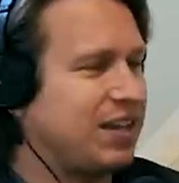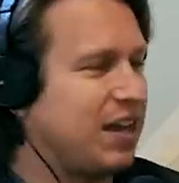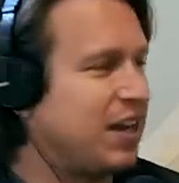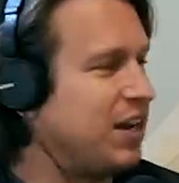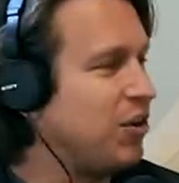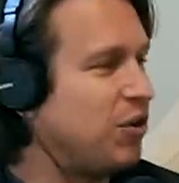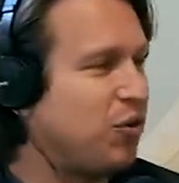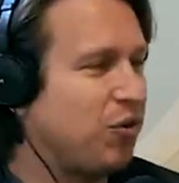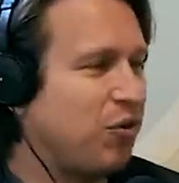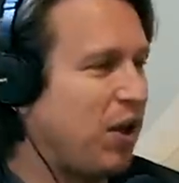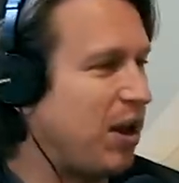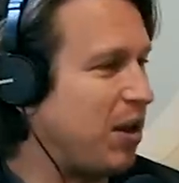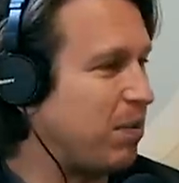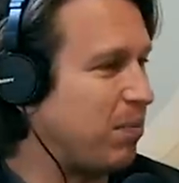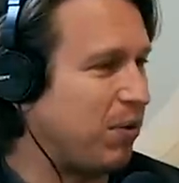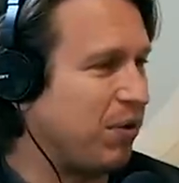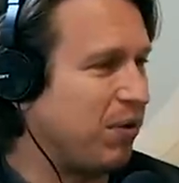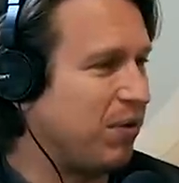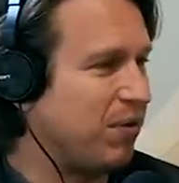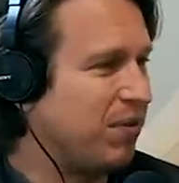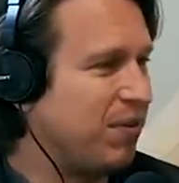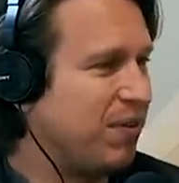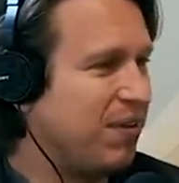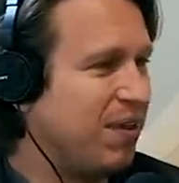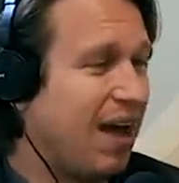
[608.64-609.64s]

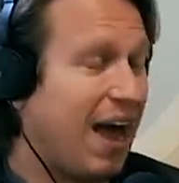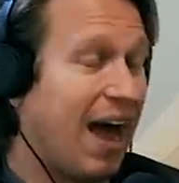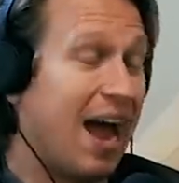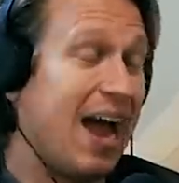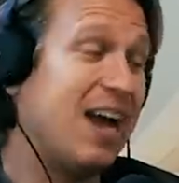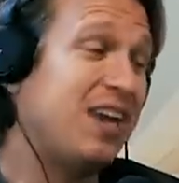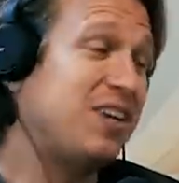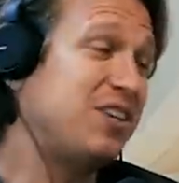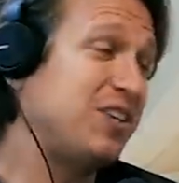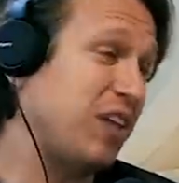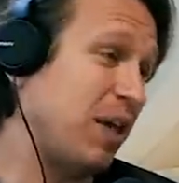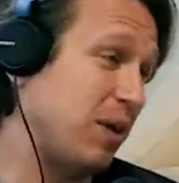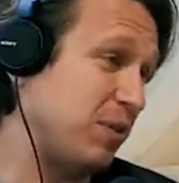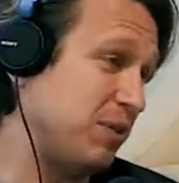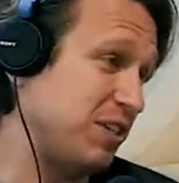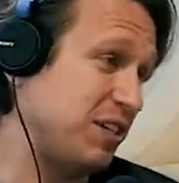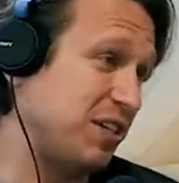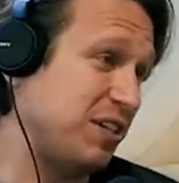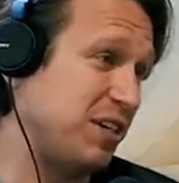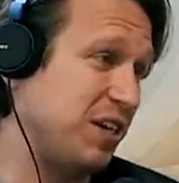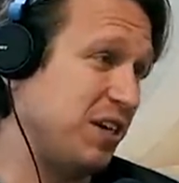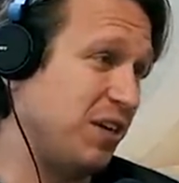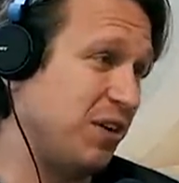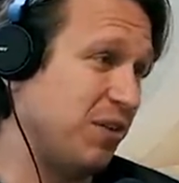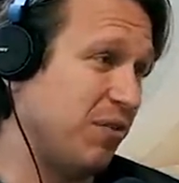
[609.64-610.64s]
incredible. I was
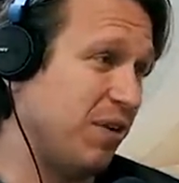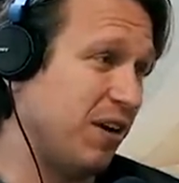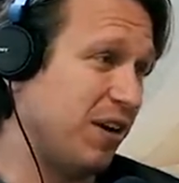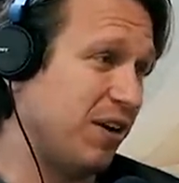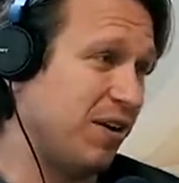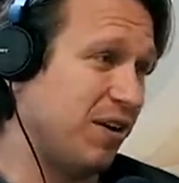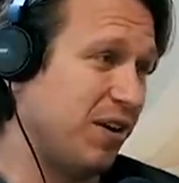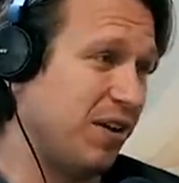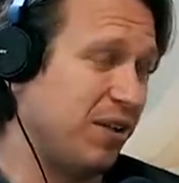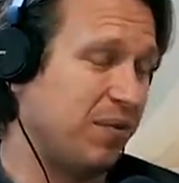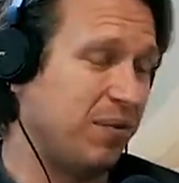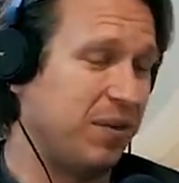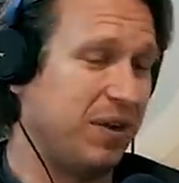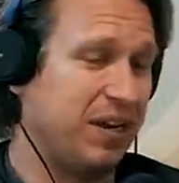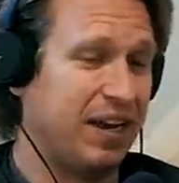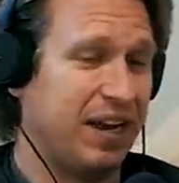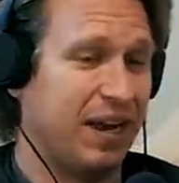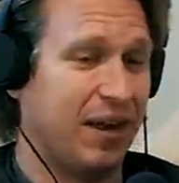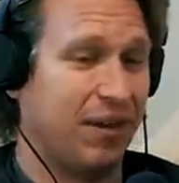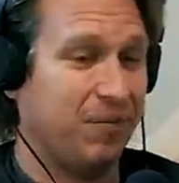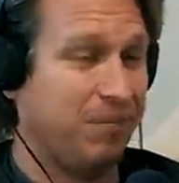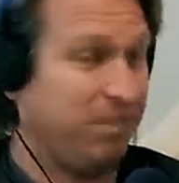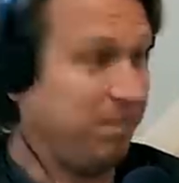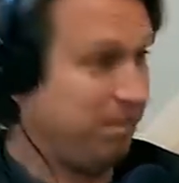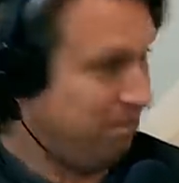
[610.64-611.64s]
listening to your record on the way
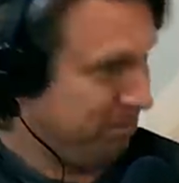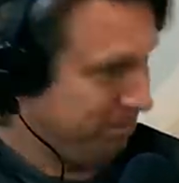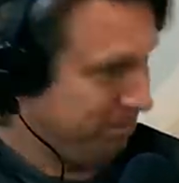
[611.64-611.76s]
down.